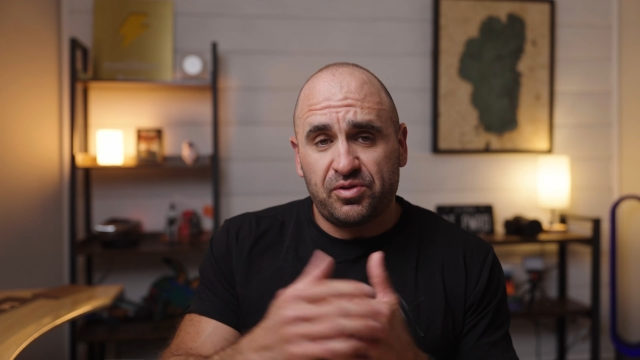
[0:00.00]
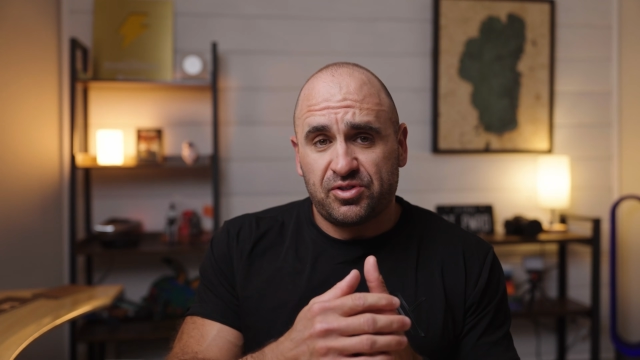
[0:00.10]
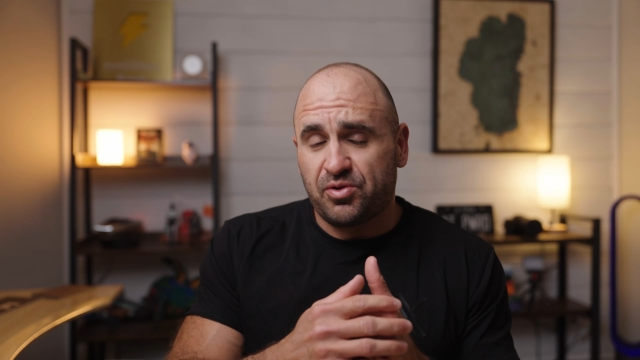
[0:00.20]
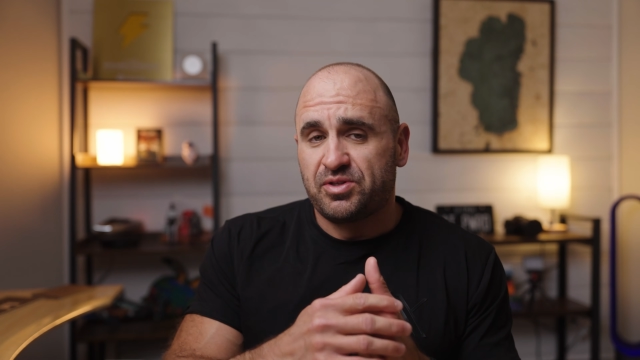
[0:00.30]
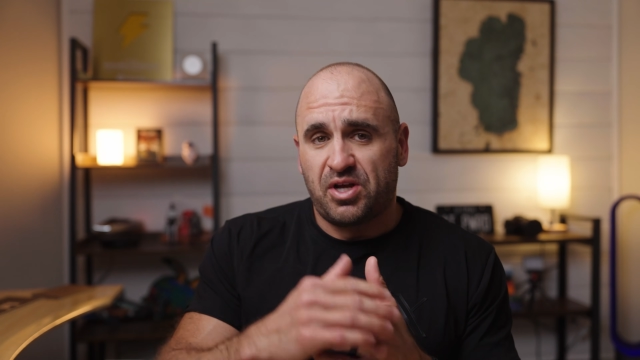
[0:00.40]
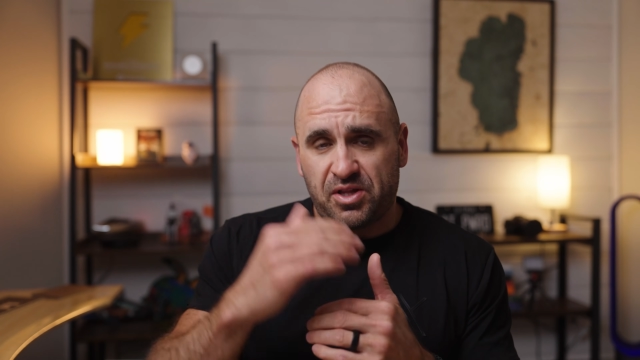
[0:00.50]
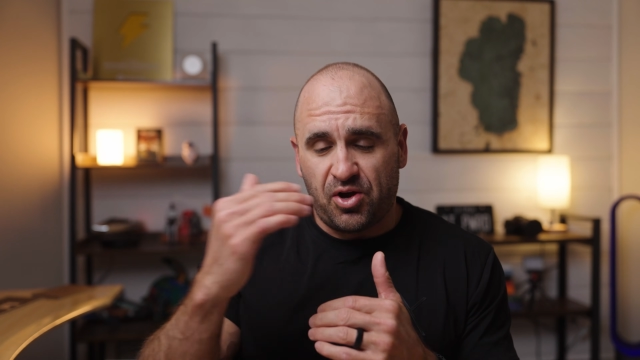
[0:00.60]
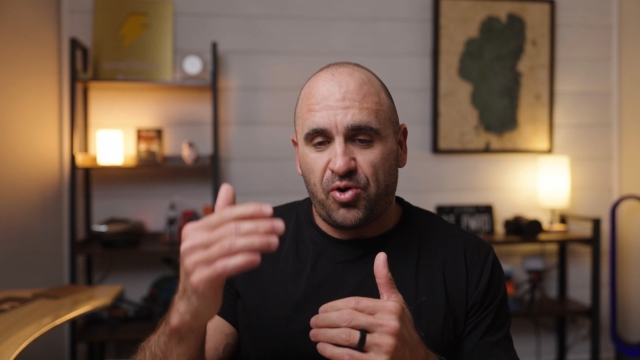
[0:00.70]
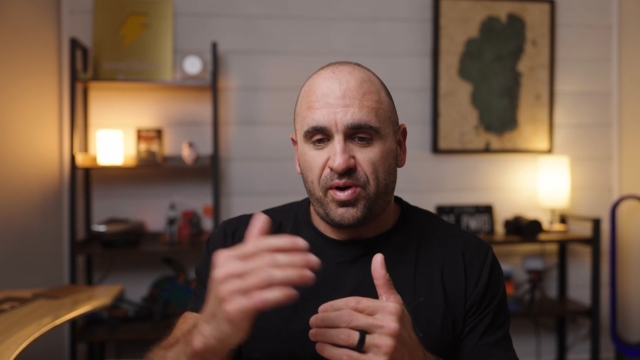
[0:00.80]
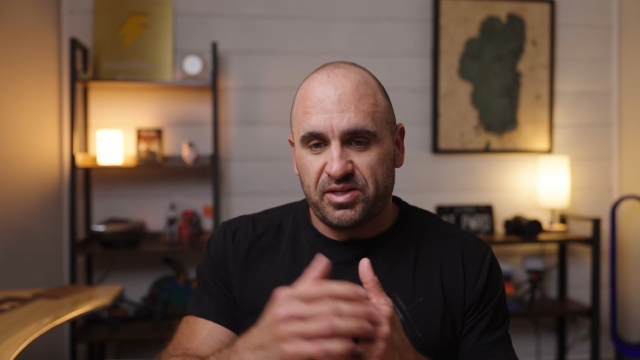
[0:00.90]
So it's on the
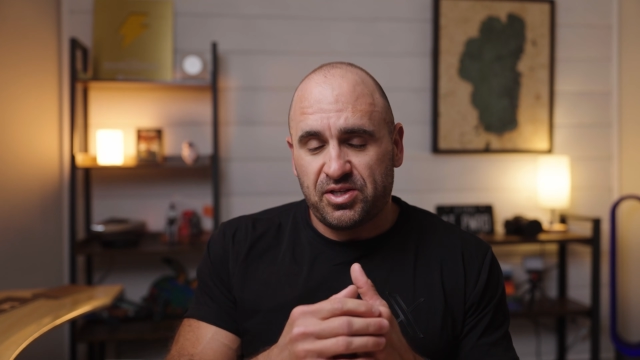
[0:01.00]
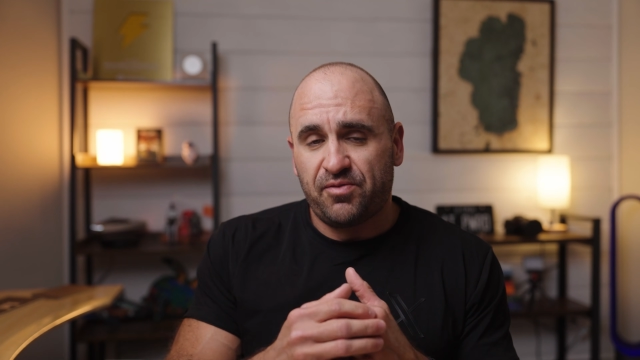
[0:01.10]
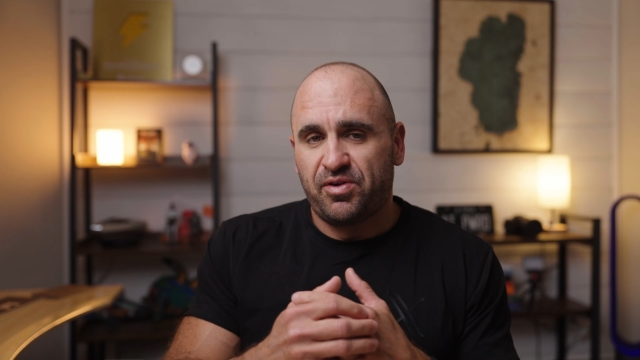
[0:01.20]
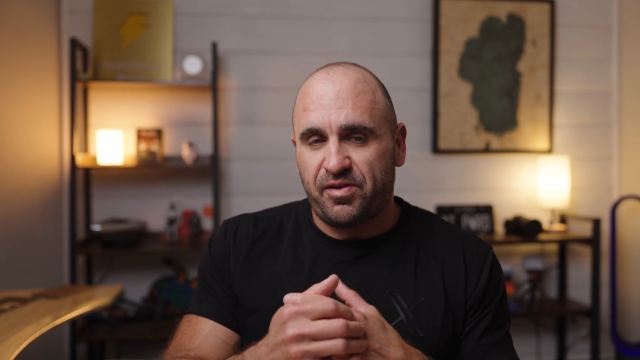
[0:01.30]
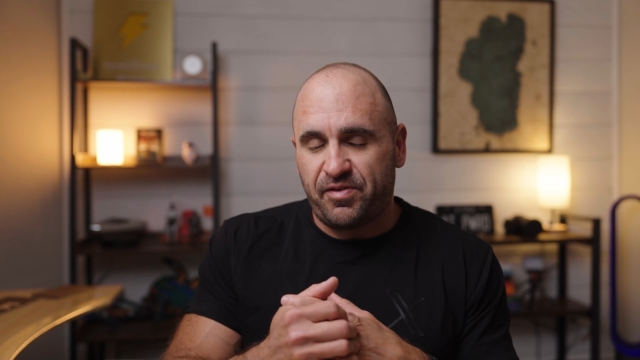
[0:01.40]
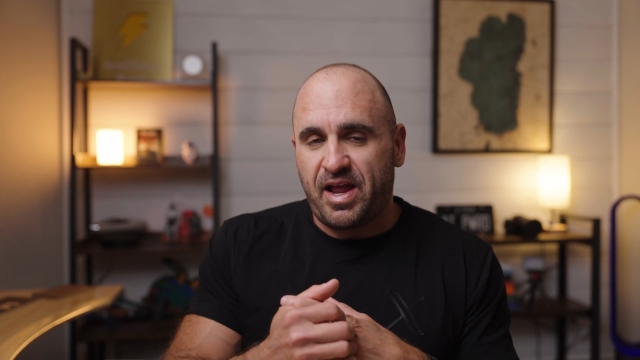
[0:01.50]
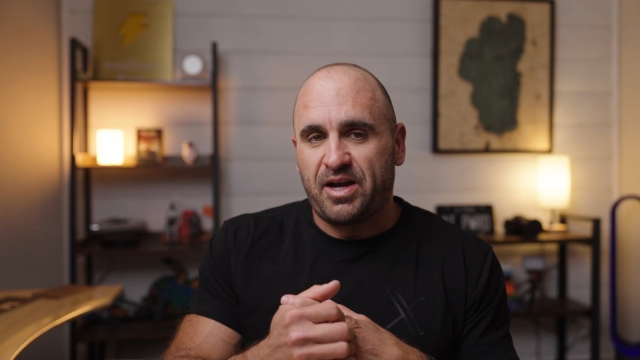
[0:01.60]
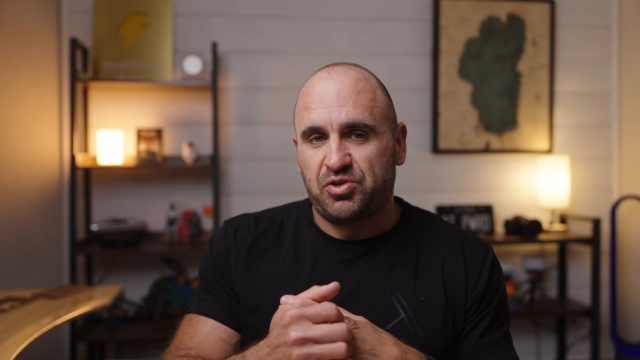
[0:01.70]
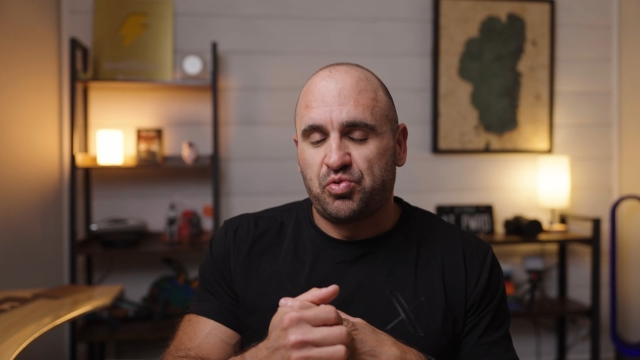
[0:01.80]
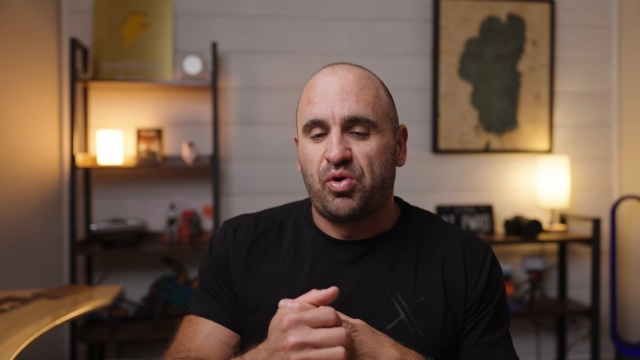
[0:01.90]
OS level of an
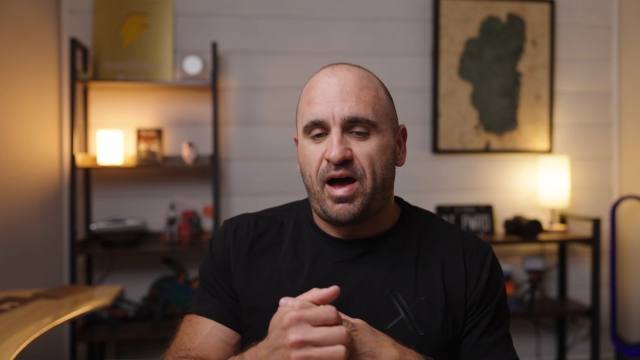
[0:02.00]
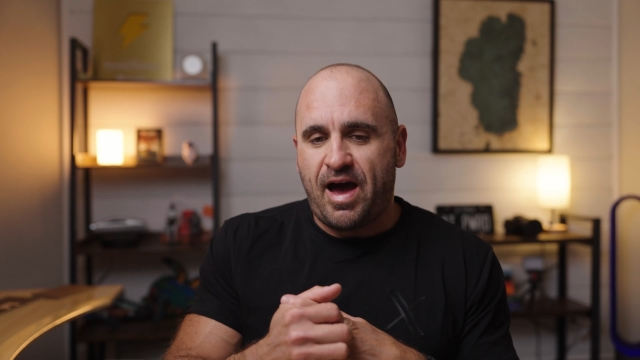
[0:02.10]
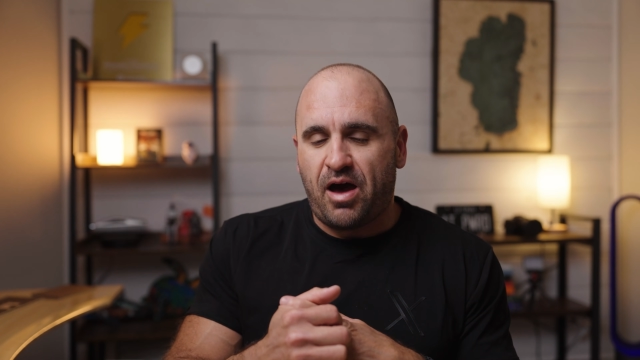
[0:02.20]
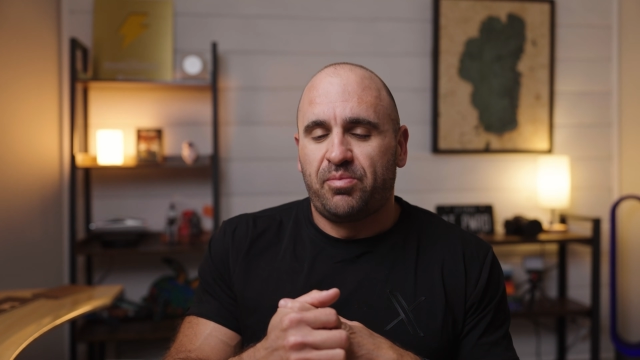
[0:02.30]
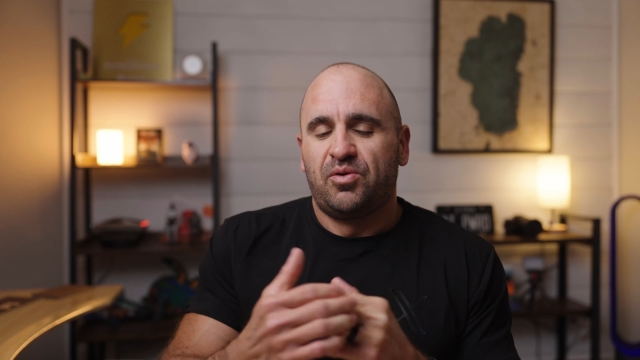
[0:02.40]
actual app.